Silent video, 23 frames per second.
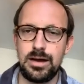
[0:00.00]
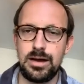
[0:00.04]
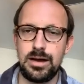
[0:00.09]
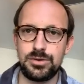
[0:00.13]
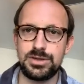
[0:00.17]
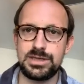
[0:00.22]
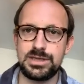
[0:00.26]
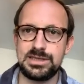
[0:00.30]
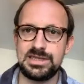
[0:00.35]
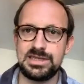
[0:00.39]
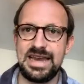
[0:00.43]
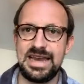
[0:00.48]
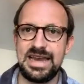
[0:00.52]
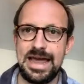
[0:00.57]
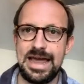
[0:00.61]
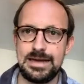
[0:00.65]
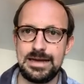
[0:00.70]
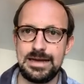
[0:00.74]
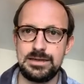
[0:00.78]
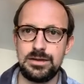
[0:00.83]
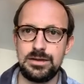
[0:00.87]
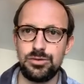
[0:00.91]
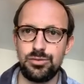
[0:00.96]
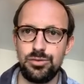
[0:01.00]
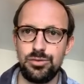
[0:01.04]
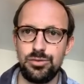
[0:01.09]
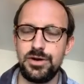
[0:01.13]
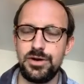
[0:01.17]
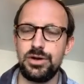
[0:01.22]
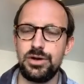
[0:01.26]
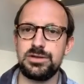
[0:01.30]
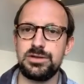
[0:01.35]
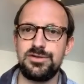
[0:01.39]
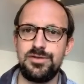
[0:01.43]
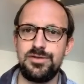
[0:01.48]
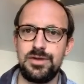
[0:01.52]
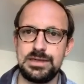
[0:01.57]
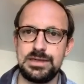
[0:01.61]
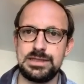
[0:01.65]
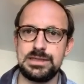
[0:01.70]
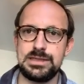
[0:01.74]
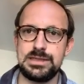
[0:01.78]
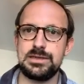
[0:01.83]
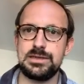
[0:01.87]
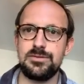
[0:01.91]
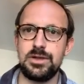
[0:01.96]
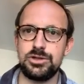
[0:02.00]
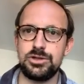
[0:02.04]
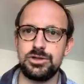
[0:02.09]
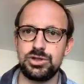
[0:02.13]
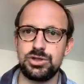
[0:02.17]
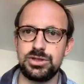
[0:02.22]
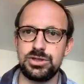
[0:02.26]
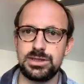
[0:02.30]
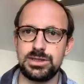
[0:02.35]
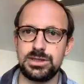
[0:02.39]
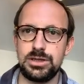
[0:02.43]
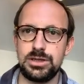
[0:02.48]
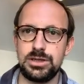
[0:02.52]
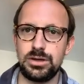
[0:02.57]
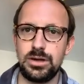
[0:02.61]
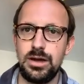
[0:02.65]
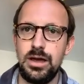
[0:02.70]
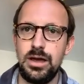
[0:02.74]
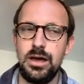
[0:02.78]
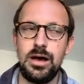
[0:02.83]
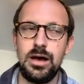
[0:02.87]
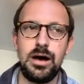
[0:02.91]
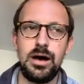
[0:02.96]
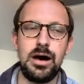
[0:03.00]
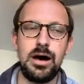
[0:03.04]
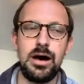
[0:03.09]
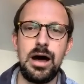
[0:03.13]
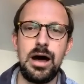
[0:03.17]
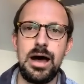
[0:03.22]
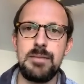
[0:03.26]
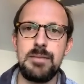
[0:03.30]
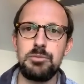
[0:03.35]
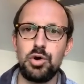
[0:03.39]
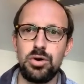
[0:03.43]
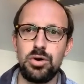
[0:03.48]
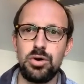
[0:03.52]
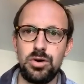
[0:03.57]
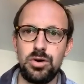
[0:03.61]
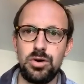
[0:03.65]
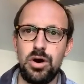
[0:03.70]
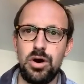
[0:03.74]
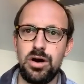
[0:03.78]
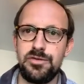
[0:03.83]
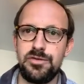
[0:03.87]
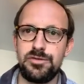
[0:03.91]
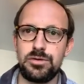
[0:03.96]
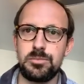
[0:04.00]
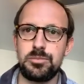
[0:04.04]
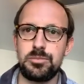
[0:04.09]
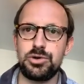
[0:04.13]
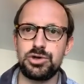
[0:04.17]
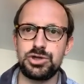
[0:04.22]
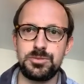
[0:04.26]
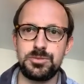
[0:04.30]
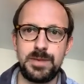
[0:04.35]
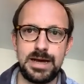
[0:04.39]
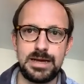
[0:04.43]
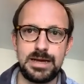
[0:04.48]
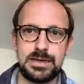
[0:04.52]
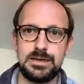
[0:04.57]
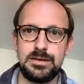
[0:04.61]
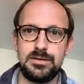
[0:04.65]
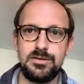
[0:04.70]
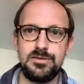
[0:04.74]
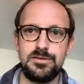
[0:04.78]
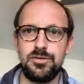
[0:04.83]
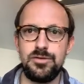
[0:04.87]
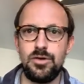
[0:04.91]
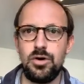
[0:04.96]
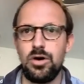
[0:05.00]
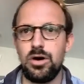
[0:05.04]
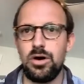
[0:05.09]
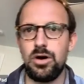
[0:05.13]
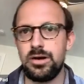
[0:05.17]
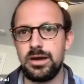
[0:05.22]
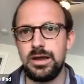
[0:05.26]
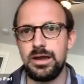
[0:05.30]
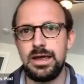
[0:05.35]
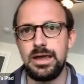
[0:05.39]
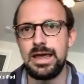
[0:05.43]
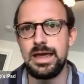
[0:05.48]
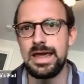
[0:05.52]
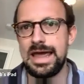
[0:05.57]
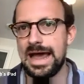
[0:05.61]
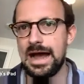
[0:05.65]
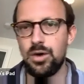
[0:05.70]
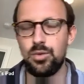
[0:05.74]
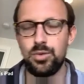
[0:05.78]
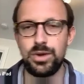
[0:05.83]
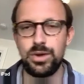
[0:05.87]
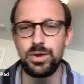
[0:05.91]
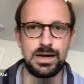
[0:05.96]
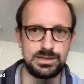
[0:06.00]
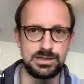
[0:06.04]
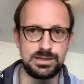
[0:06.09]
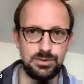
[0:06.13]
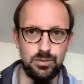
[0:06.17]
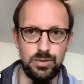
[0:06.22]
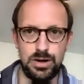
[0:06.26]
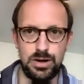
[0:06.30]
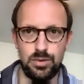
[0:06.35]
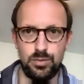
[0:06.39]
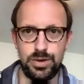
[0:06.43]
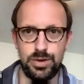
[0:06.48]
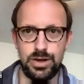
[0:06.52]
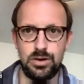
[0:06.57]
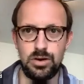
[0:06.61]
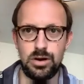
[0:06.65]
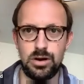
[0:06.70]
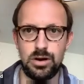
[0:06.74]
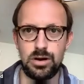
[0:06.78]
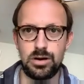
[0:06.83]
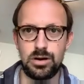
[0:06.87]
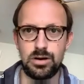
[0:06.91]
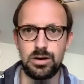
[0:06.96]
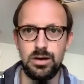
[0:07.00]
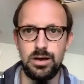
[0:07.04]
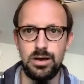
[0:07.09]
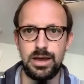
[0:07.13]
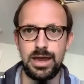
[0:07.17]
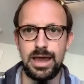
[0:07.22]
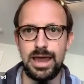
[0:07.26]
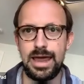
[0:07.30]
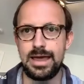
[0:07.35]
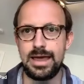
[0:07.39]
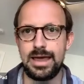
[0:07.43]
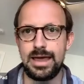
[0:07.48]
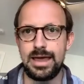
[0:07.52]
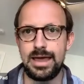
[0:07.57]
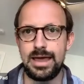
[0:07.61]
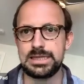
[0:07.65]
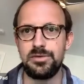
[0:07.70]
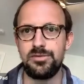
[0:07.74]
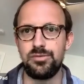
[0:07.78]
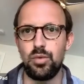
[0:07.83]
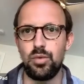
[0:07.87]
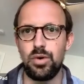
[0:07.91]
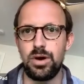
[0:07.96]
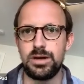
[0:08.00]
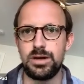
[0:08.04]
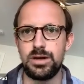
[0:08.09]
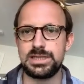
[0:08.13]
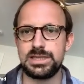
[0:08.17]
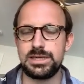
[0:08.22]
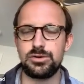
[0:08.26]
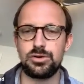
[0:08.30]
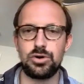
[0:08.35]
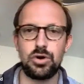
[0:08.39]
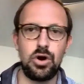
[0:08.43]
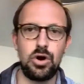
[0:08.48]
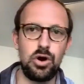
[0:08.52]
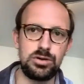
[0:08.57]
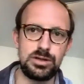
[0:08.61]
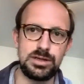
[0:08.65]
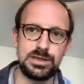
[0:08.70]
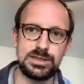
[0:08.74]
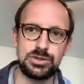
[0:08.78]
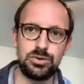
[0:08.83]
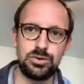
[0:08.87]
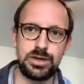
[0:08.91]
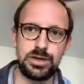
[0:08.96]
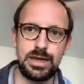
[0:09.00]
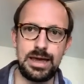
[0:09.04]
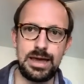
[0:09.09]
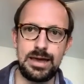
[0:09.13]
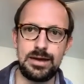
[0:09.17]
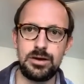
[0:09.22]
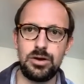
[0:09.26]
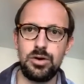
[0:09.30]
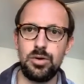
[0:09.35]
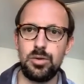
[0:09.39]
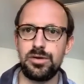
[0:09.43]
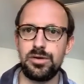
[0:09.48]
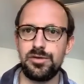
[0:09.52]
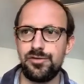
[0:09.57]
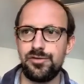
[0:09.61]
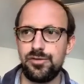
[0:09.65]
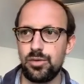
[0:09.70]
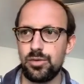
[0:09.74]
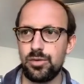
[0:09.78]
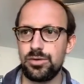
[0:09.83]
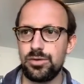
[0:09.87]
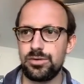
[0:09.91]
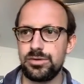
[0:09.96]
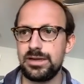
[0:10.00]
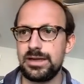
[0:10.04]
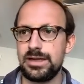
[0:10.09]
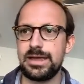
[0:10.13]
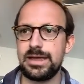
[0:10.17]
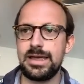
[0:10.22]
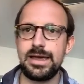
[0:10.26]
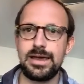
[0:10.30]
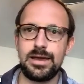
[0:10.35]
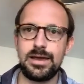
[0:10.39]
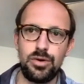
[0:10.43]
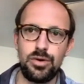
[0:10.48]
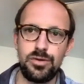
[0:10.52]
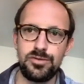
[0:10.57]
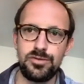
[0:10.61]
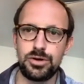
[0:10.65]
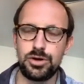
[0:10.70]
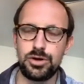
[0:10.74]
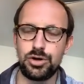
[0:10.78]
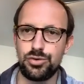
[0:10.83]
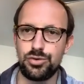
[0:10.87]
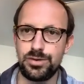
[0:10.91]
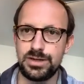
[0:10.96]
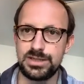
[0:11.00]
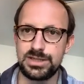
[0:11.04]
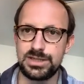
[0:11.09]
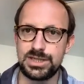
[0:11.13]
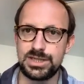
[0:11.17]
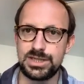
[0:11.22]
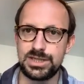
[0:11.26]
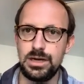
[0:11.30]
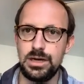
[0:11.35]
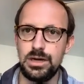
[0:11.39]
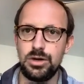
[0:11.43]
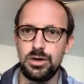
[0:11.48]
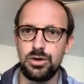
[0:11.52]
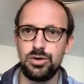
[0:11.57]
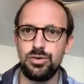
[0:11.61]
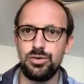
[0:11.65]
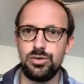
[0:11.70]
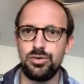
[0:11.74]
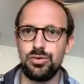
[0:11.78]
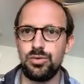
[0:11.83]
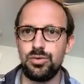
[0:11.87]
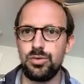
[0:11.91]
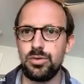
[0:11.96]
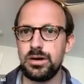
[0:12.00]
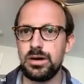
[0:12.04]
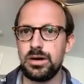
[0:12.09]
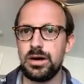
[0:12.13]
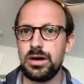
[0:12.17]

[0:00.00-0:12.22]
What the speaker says: Congress has enacted through various phases of legislation. I'm going to offer a perspective on how we got to where we are and some of what Senator Hawley is looking at going forward, and then kick it over to Chris, who